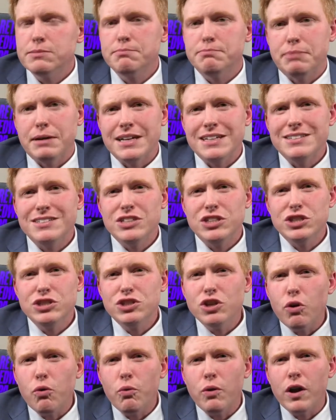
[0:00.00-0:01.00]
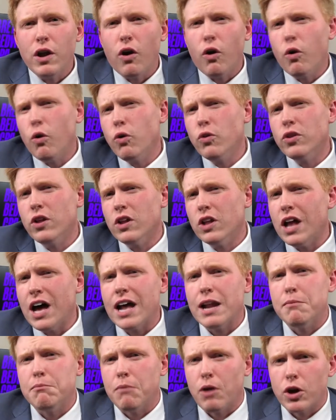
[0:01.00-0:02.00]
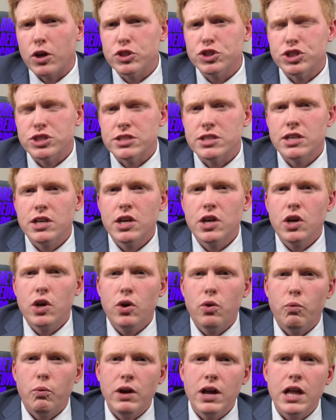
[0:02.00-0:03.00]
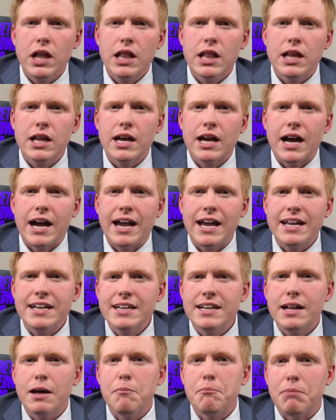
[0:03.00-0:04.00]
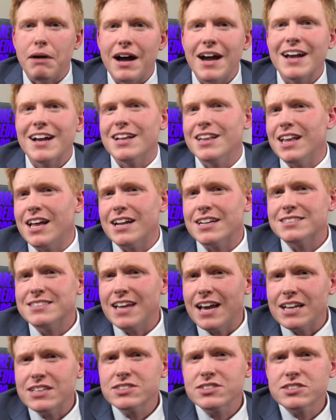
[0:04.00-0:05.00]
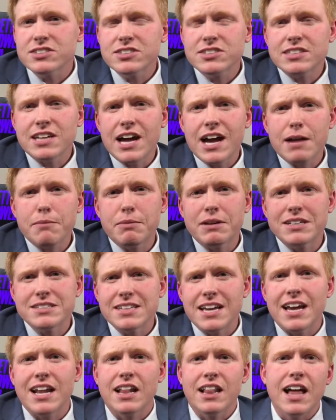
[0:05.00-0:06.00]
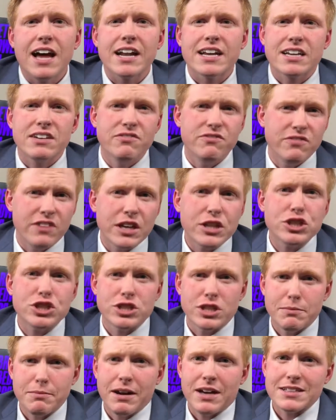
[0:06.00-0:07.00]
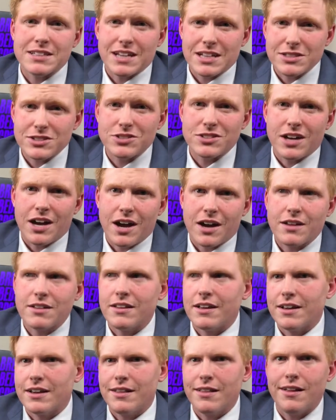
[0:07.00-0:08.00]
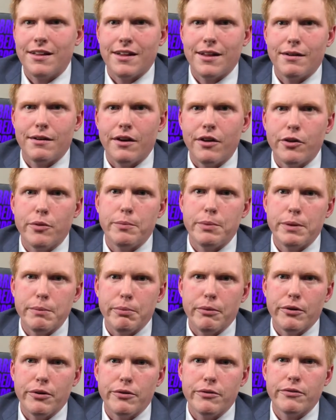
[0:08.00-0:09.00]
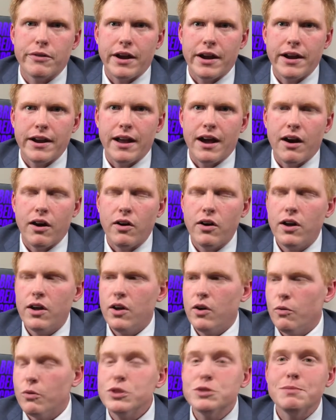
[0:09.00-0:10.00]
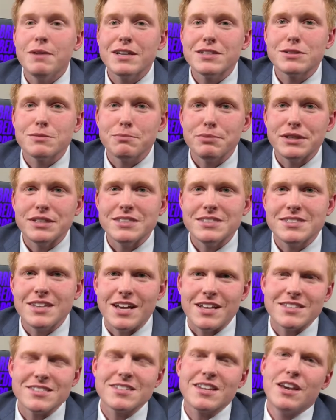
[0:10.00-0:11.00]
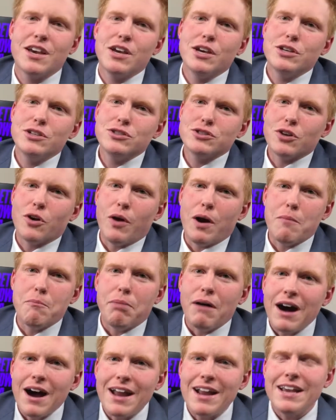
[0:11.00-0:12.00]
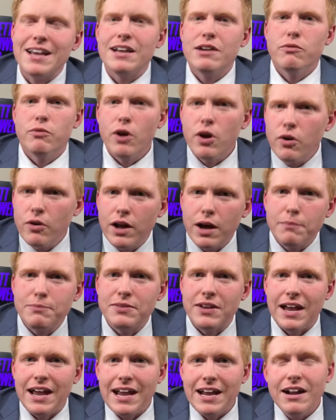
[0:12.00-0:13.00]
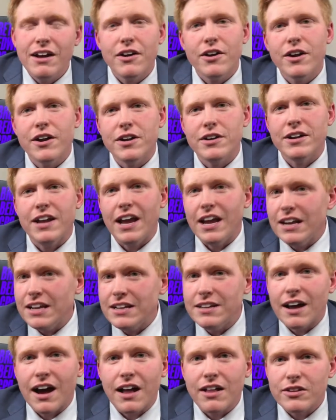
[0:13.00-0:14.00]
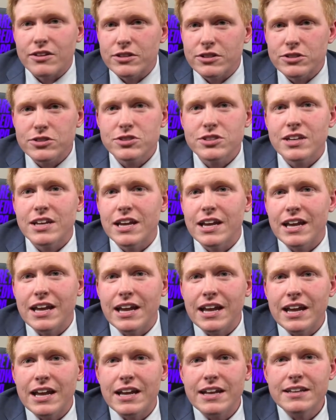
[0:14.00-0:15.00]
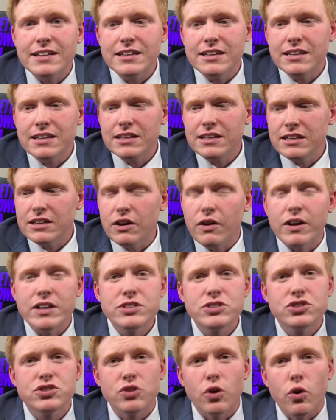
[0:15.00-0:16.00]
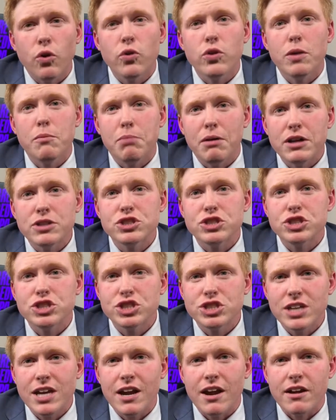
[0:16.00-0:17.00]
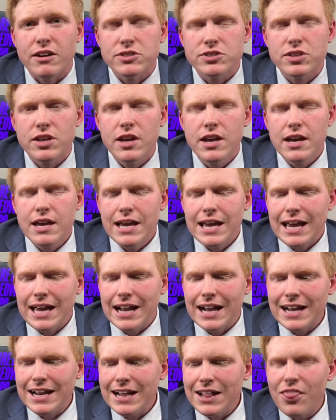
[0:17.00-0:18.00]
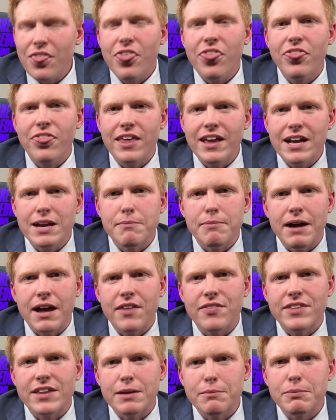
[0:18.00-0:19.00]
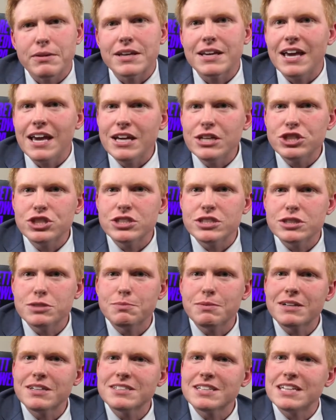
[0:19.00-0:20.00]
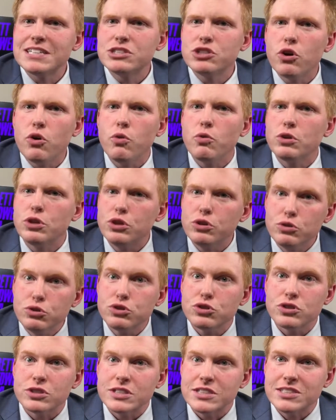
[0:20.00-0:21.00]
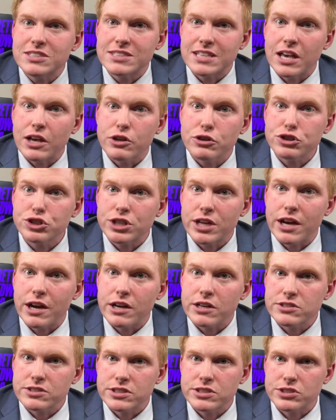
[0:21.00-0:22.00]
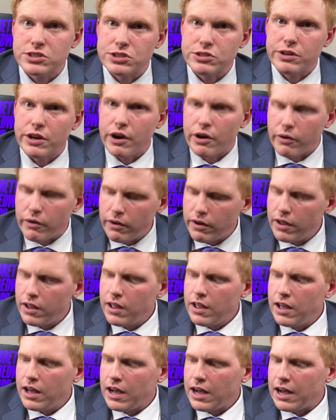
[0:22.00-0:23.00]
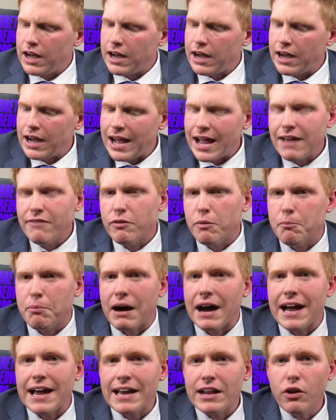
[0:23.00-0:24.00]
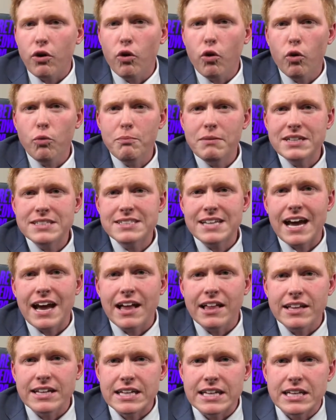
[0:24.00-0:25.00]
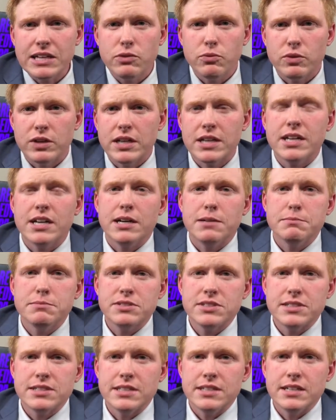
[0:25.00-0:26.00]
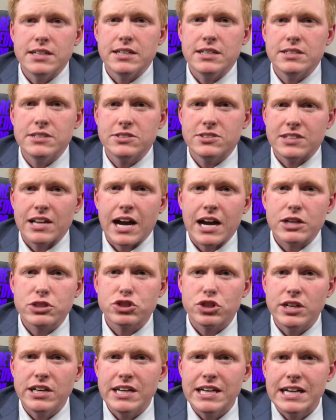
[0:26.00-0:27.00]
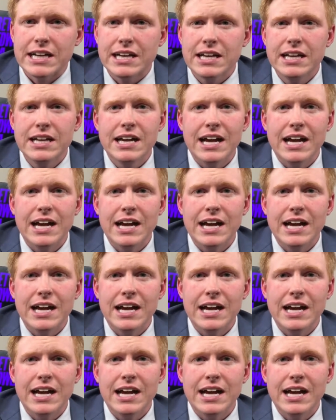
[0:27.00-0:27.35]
But you don't want to hold a lot of margin. Well, I ended up buying a lot of Tesla stock because I had a lot of conviction about that stock, like a lot of other people right now, which makes complete sense. So I bought it, it rode up to $880, and I sold a bunch of shares. And I didn't think about the implications because I don't usually sell shares, as you know. I have a buy and hold mentality when it comes to stock trading.